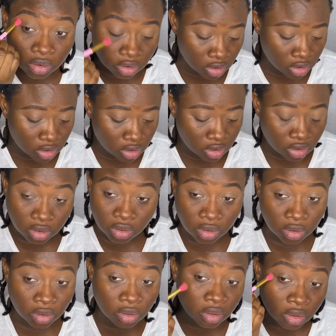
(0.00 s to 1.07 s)
We've been waiting
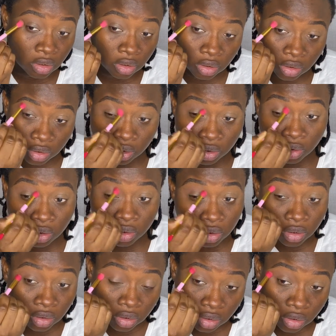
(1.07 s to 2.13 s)
for a
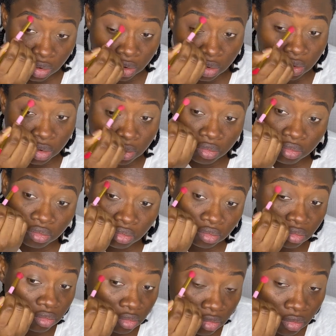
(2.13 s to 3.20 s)
love like
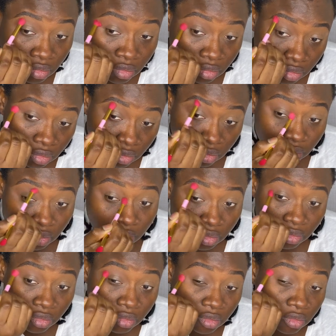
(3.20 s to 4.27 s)
this, my
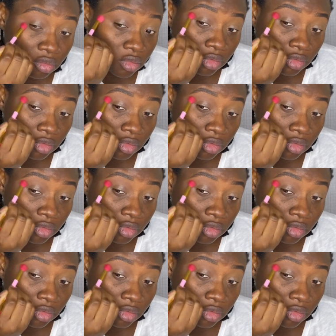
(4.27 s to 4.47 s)
love.